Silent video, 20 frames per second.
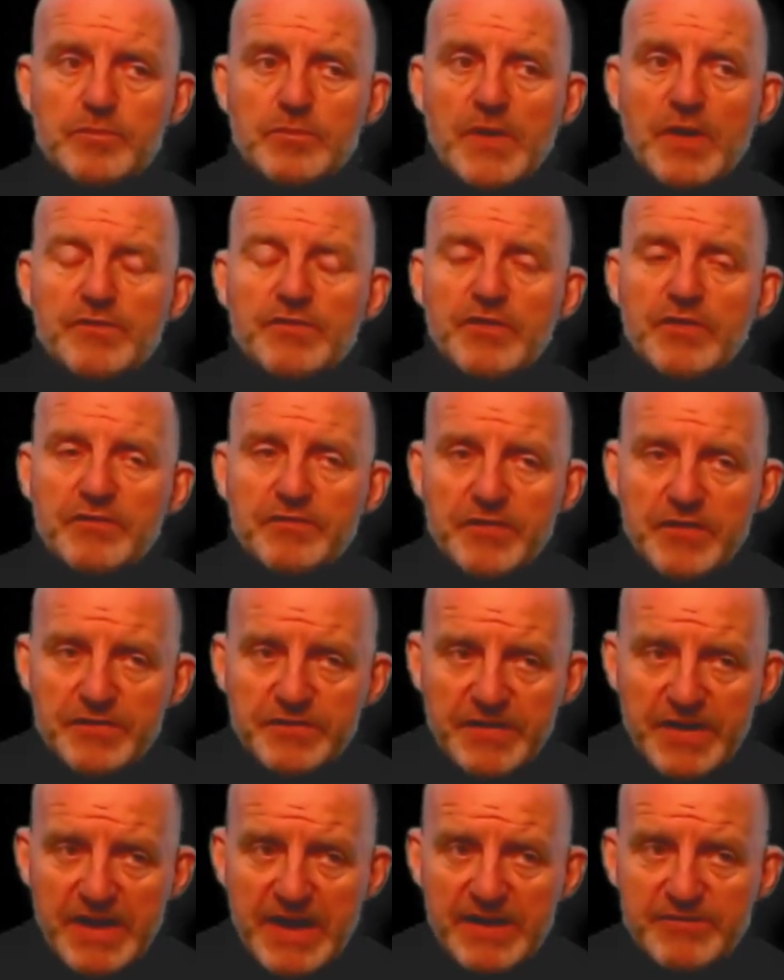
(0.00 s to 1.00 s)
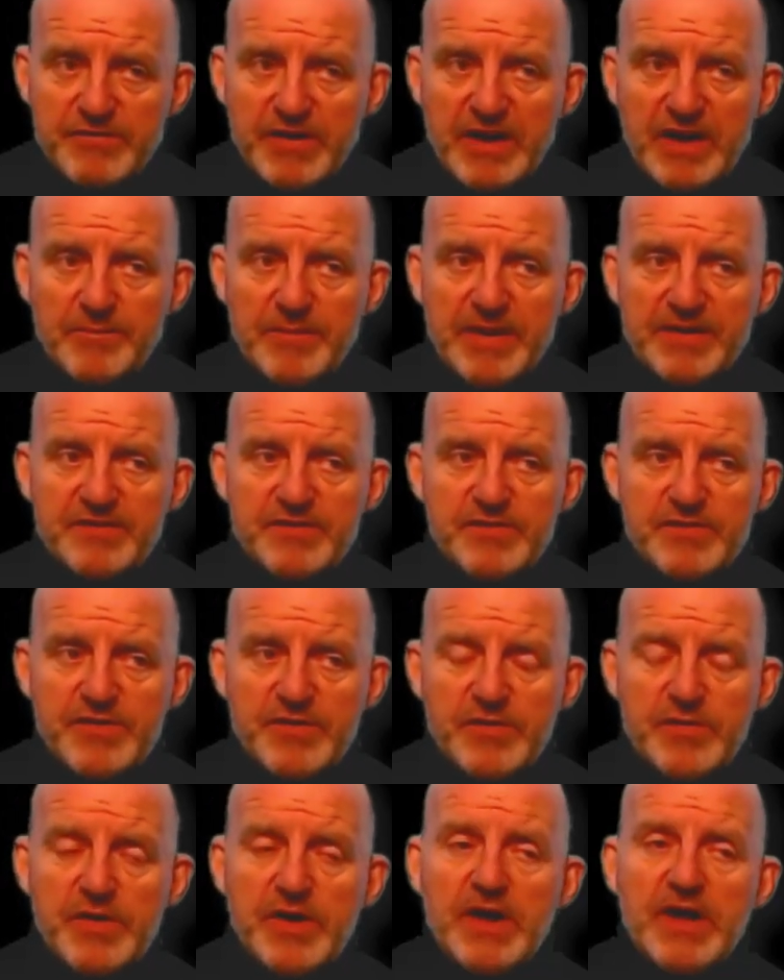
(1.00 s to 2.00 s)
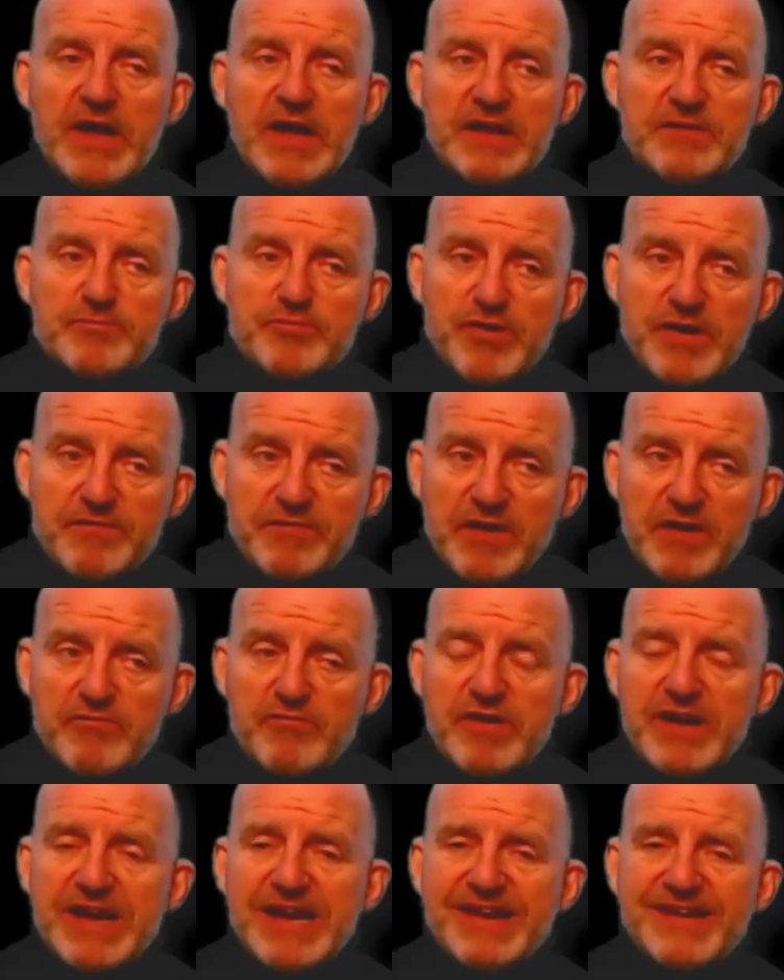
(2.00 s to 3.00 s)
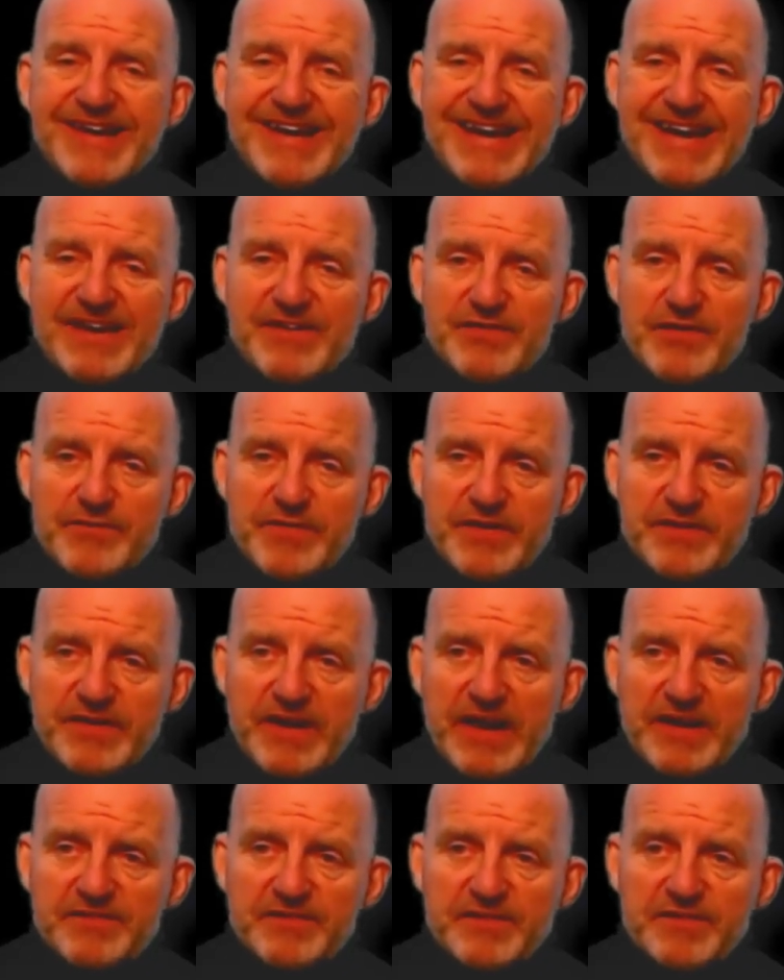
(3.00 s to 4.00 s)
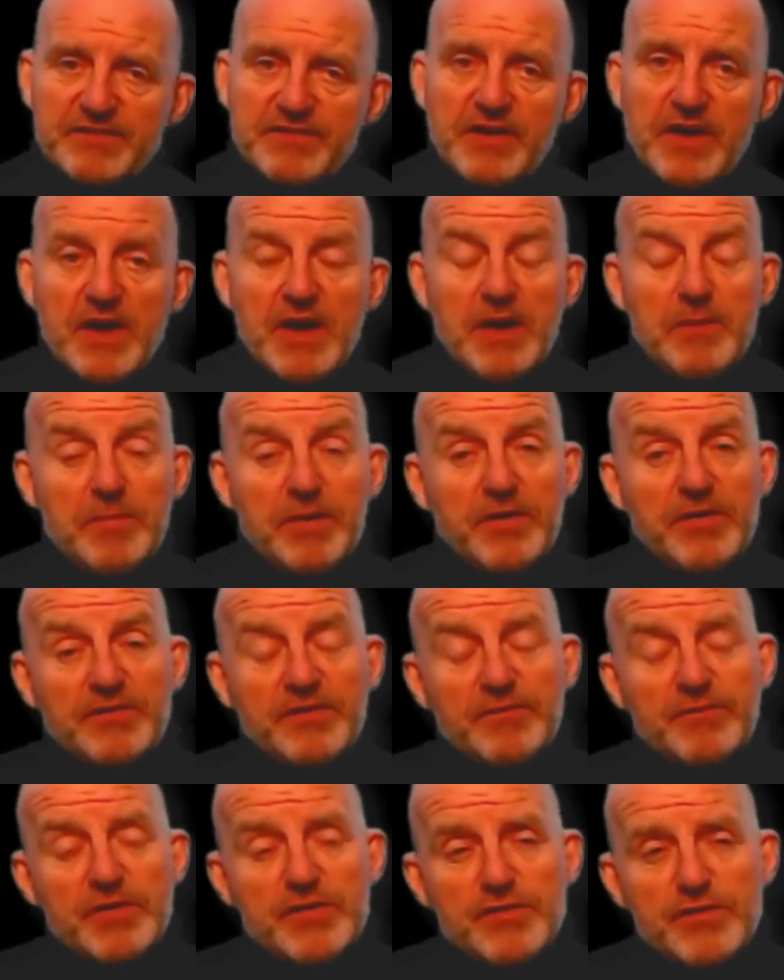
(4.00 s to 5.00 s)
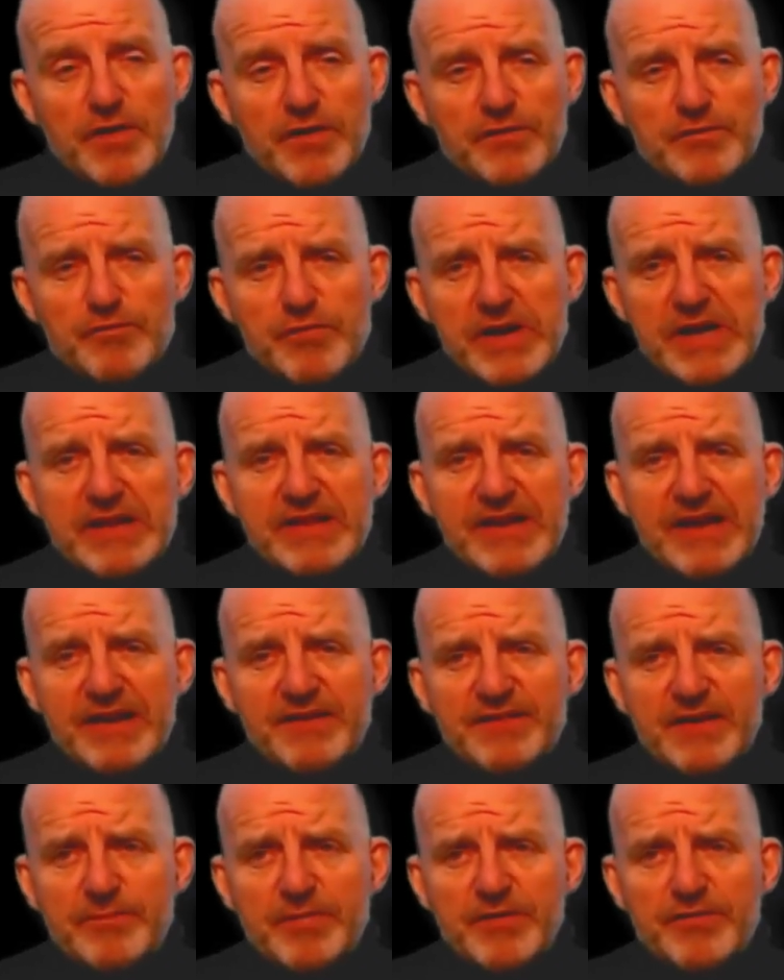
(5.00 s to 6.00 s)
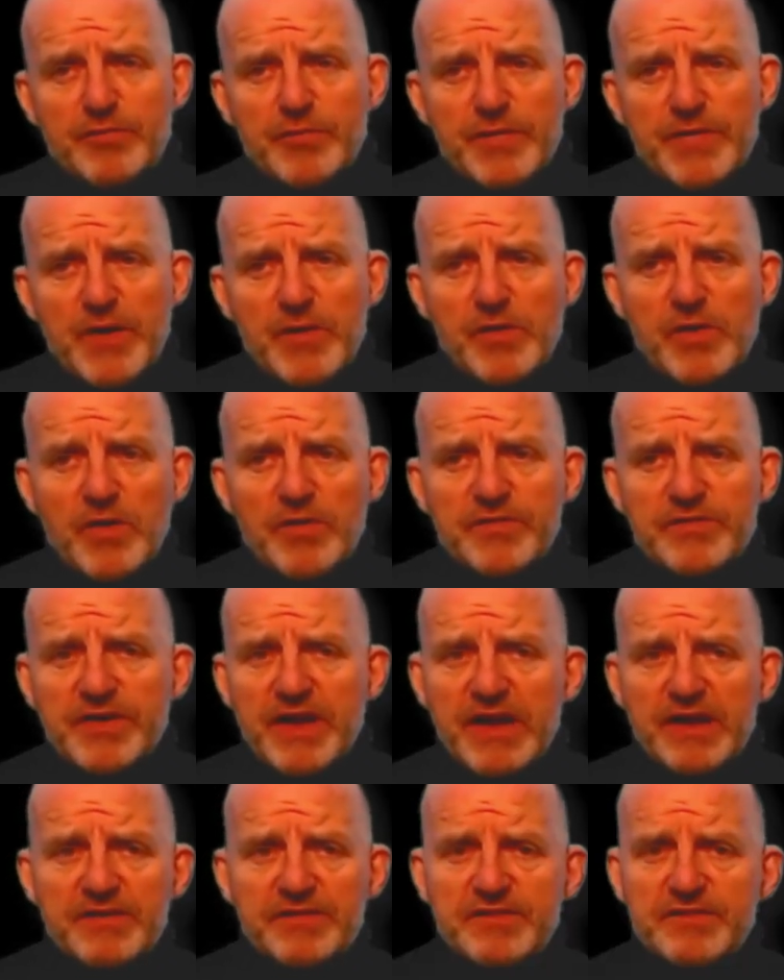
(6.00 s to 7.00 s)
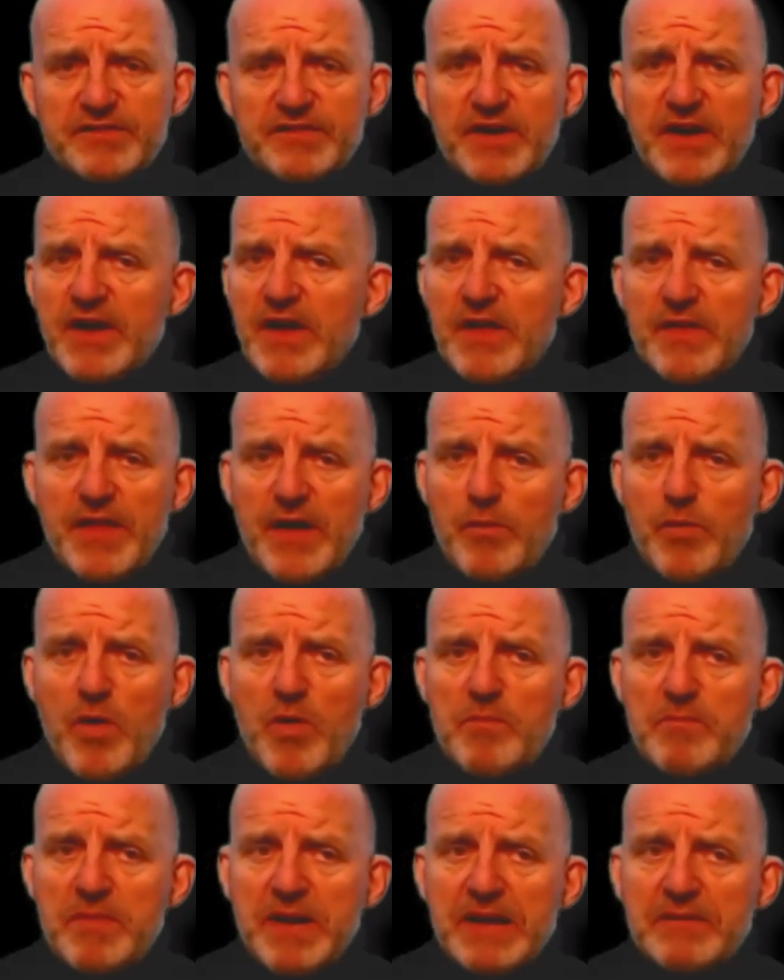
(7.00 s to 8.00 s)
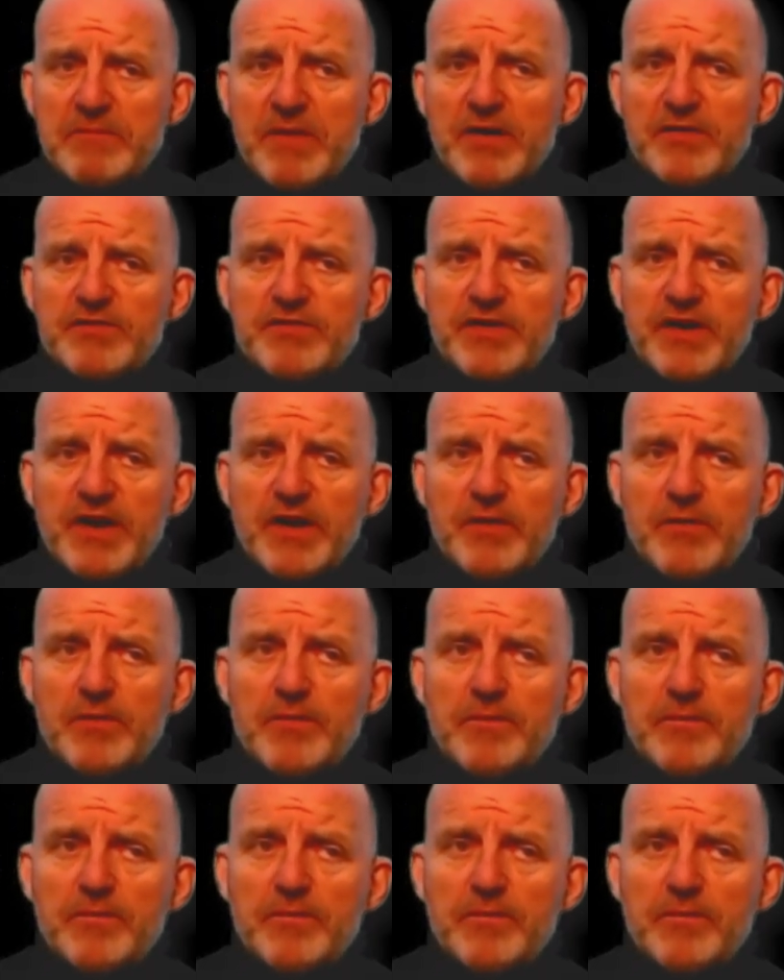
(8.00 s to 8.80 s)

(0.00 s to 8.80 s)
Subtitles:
So the first thing I'd recommend you do is briefly read each of the tasks, because if you just read the exhibits with no context, they won't mean much to you.